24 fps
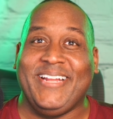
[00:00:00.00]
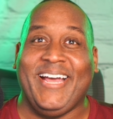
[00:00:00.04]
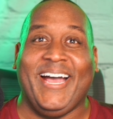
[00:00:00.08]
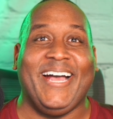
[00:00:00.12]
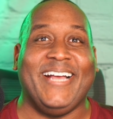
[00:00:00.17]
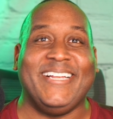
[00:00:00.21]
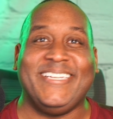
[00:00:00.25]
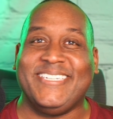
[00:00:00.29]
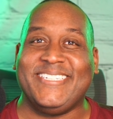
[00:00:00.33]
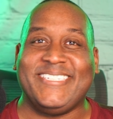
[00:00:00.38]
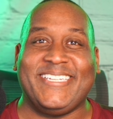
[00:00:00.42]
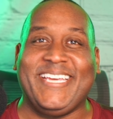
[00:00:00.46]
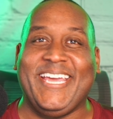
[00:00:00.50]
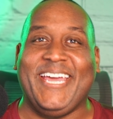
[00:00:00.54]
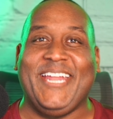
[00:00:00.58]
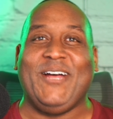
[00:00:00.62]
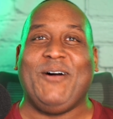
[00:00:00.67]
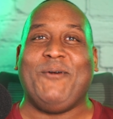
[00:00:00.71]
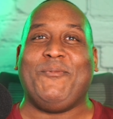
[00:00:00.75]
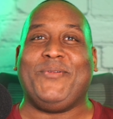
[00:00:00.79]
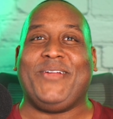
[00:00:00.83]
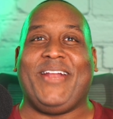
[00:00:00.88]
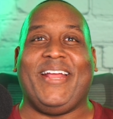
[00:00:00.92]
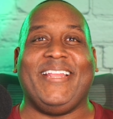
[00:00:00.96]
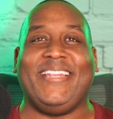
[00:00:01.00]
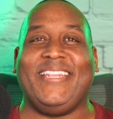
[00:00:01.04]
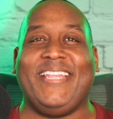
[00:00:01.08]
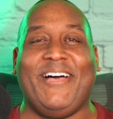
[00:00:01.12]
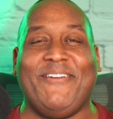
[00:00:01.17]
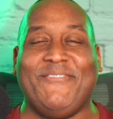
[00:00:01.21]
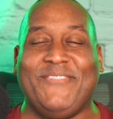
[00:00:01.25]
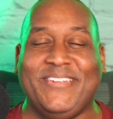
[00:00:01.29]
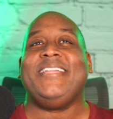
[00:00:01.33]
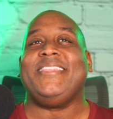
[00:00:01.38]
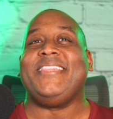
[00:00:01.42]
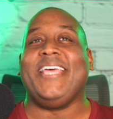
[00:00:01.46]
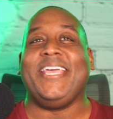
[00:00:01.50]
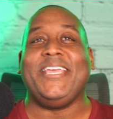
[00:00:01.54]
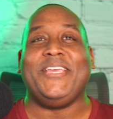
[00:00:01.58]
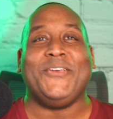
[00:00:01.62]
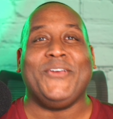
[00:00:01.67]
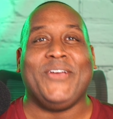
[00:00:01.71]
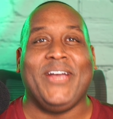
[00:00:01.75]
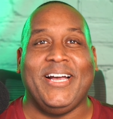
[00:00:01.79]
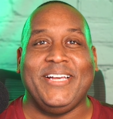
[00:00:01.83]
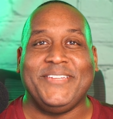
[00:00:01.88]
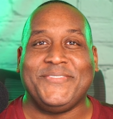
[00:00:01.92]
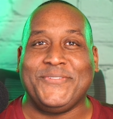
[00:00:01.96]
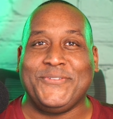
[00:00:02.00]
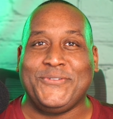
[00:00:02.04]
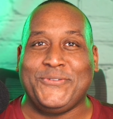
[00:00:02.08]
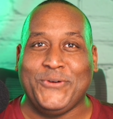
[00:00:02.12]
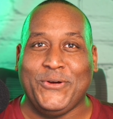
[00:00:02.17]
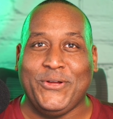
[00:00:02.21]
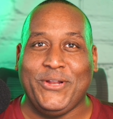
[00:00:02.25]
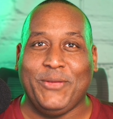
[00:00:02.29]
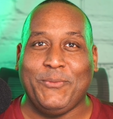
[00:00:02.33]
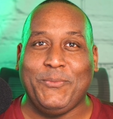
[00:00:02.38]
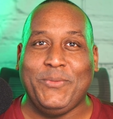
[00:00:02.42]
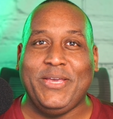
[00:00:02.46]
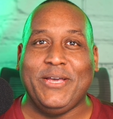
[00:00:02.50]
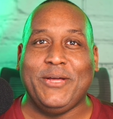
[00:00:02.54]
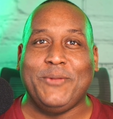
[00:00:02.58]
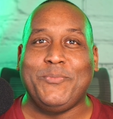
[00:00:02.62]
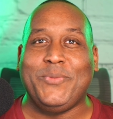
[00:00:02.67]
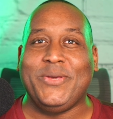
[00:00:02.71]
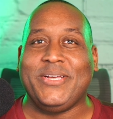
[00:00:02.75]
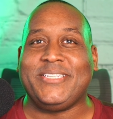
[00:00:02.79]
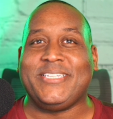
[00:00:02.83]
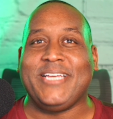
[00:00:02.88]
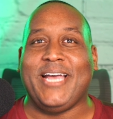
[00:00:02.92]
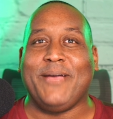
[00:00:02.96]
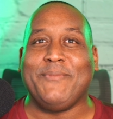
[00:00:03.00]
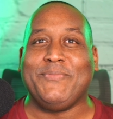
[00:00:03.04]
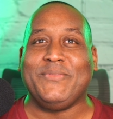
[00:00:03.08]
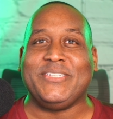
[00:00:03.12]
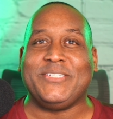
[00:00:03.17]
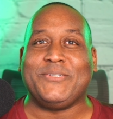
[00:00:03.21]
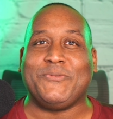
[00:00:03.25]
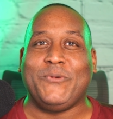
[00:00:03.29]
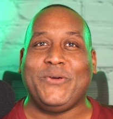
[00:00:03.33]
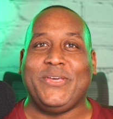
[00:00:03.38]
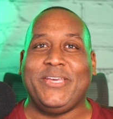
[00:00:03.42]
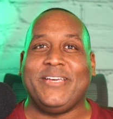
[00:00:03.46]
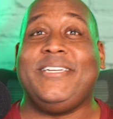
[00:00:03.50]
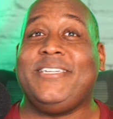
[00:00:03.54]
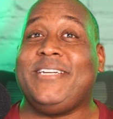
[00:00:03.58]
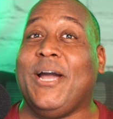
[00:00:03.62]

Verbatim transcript: I just can't help it. I love it. Thank you guys for joining me on Big Time this week.